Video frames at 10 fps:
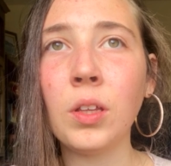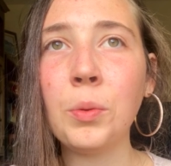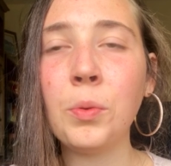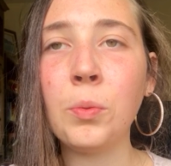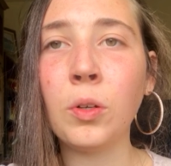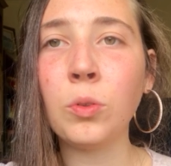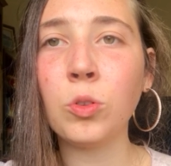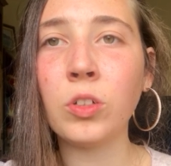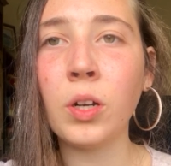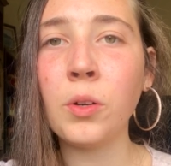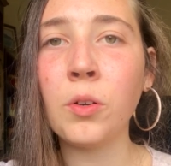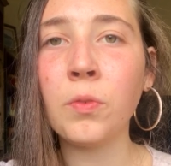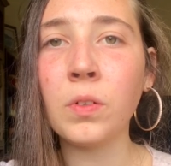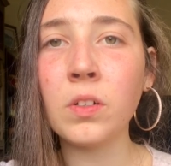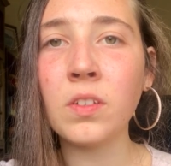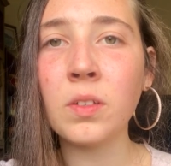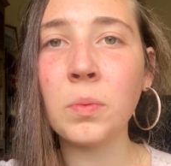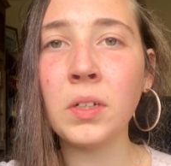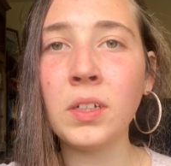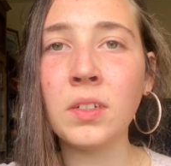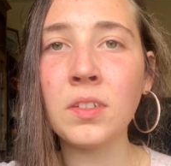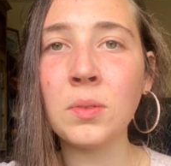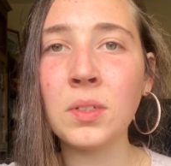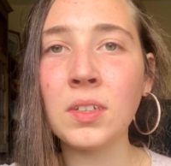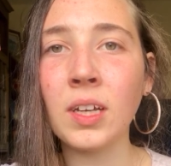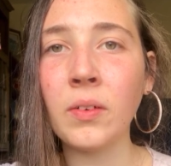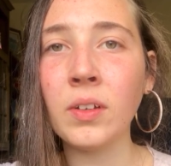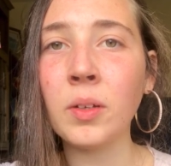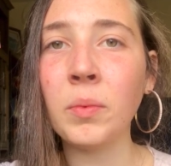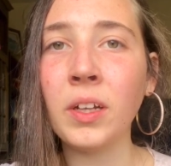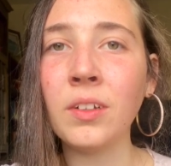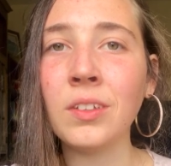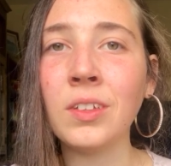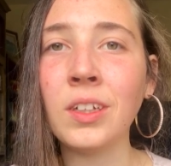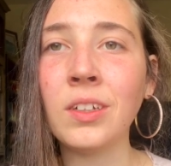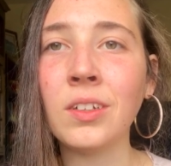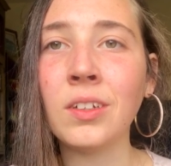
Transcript: if you want to share your first experience with having a panic attack